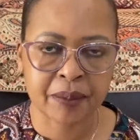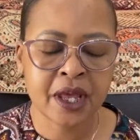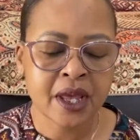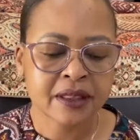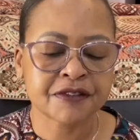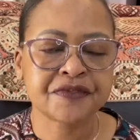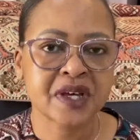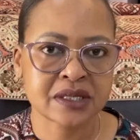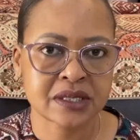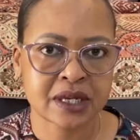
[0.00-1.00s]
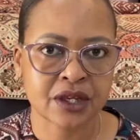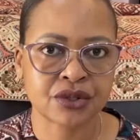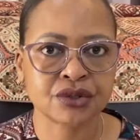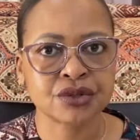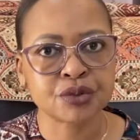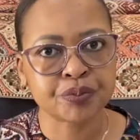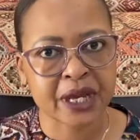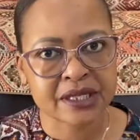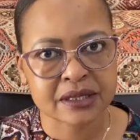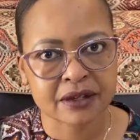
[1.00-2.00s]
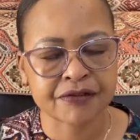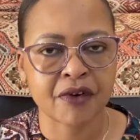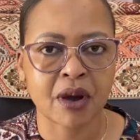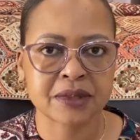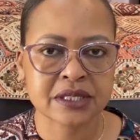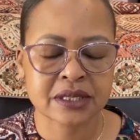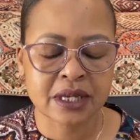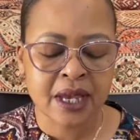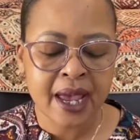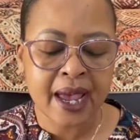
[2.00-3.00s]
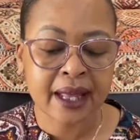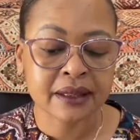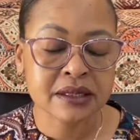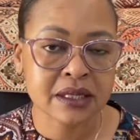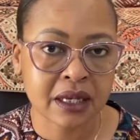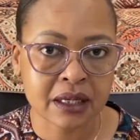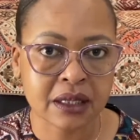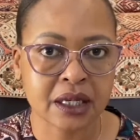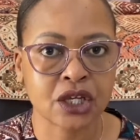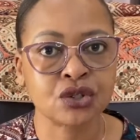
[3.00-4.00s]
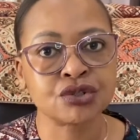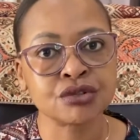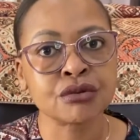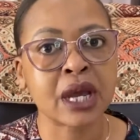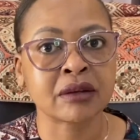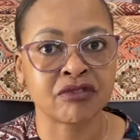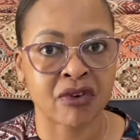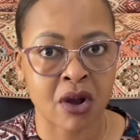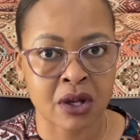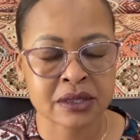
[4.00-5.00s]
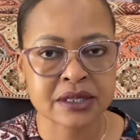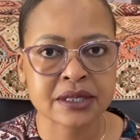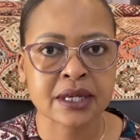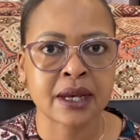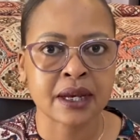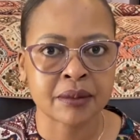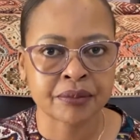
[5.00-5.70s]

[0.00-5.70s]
The first year you do basic pharmacy and the second year you do advanced um,